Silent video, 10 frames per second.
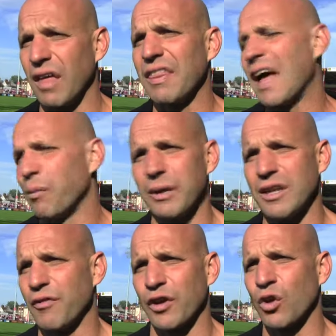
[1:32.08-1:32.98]
that, will be
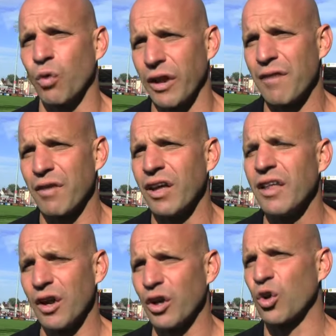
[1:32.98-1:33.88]
difficult. Whatever,
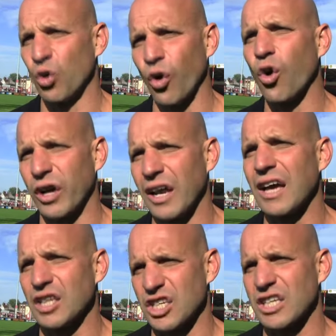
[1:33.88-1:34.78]
they're a good
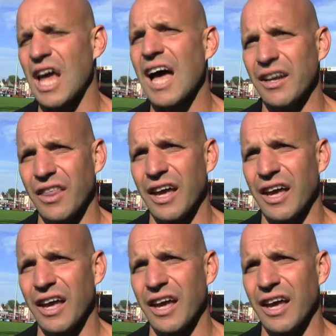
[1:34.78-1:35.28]
organised side.